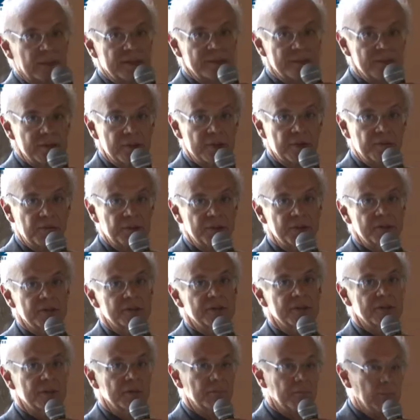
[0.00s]
and
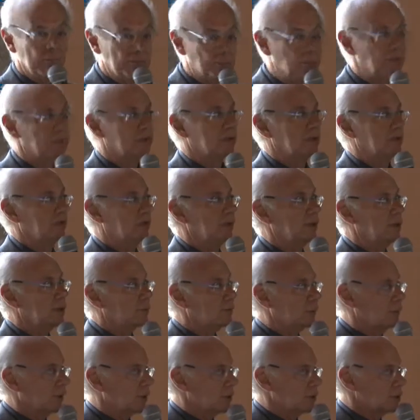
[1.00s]
services, multimedia
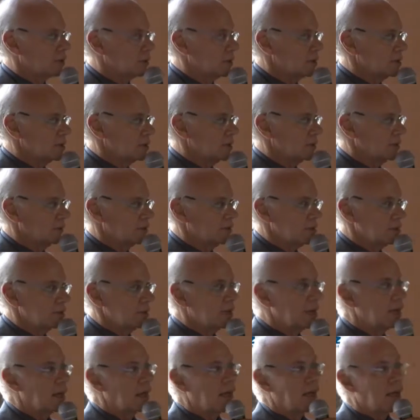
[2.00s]
application and services,
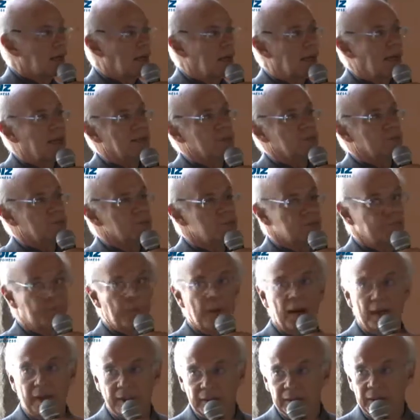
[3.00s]
has to
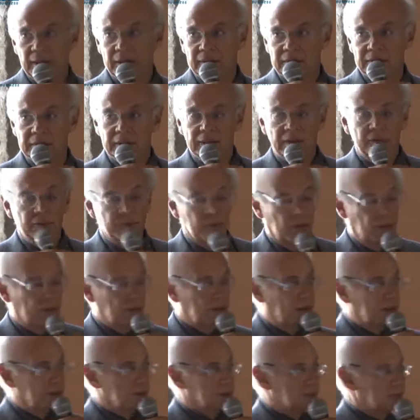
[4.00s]
span
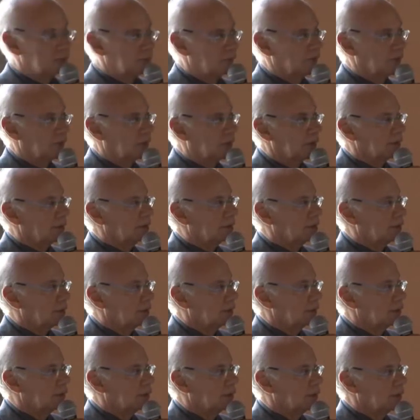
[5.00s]
on different uh,
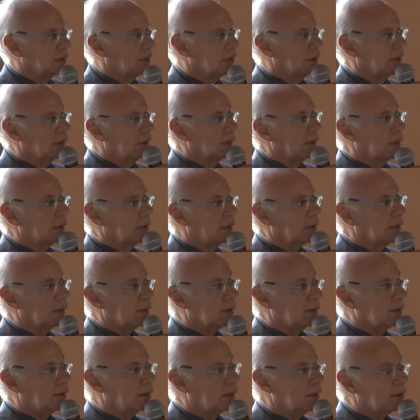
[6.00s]

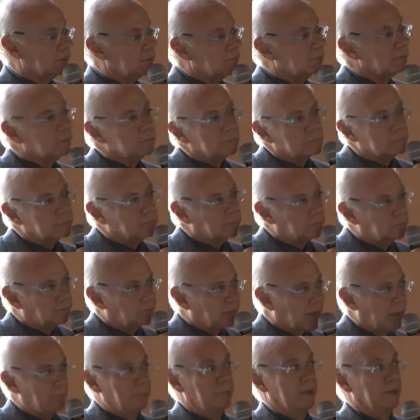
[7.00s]
uh,
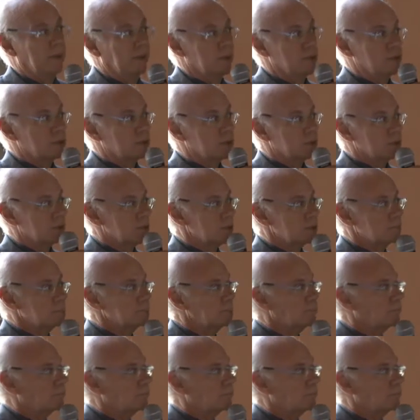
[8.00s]
applications.